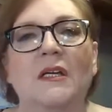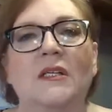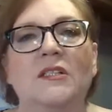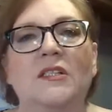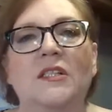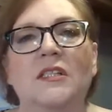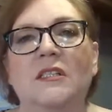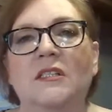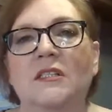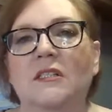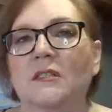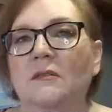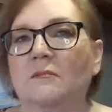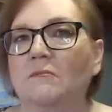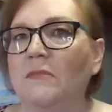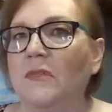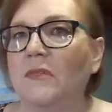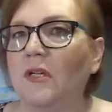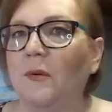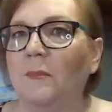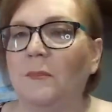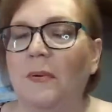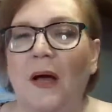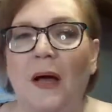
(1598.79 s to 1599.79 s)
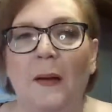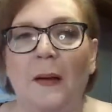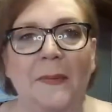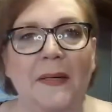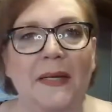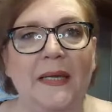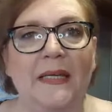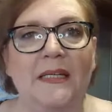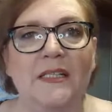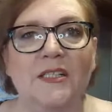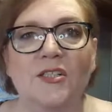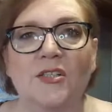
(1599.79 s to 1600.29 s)
just you know
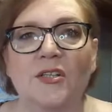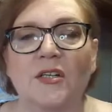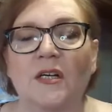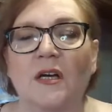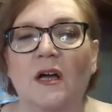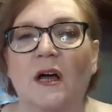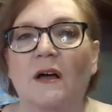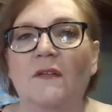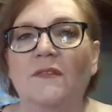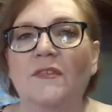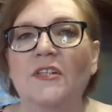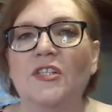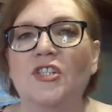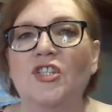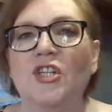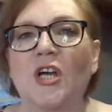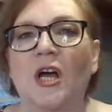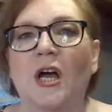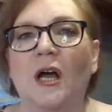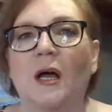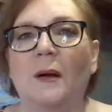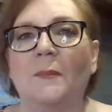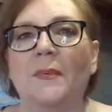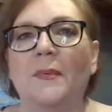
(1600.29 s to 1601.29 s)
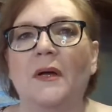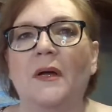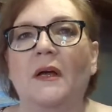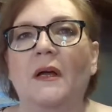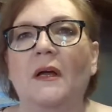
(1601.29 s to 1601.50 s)
popping into a coffee shop